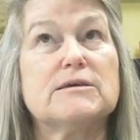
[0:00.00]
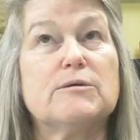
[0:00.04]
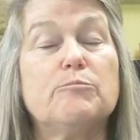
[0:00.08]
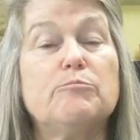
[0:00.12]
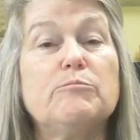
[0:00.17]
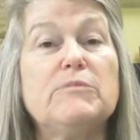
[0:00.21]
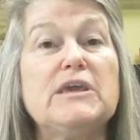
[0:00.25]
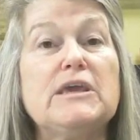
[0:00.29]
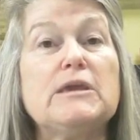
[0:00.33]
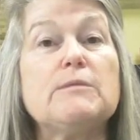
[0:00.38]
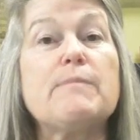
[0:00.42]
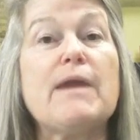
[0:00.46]

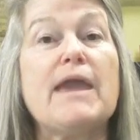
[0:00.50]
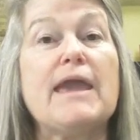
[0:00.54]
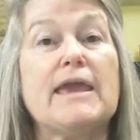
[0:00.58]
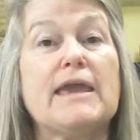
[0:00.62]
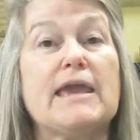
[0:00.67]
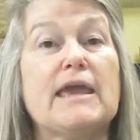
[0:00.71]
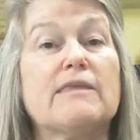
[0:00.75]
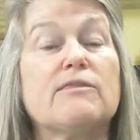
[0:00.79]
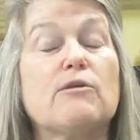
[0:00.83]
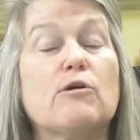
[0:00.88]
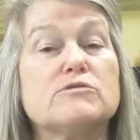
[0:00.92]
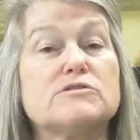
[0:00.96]
me
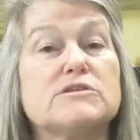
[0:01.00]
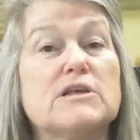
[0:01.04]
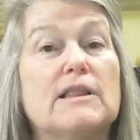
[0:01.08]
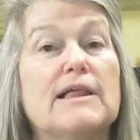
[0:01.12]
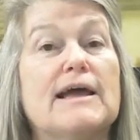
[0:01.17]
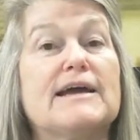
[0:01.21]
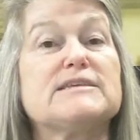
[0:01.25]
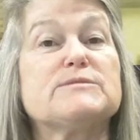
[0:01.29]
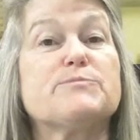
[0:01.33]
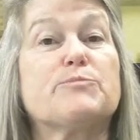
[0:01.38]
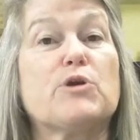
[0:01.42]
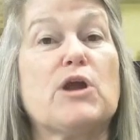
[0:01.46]
making those
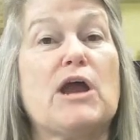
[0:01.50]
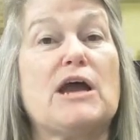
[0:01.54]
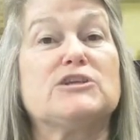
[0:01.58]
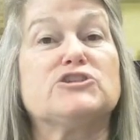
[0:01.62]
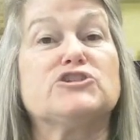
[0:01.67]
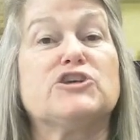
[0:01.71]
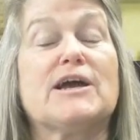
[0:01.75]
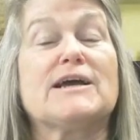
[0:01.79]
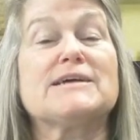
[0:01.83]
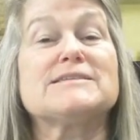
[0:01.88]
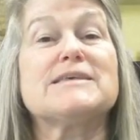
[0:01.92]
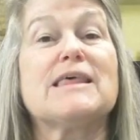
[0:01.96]
class
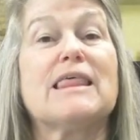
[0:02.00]
projects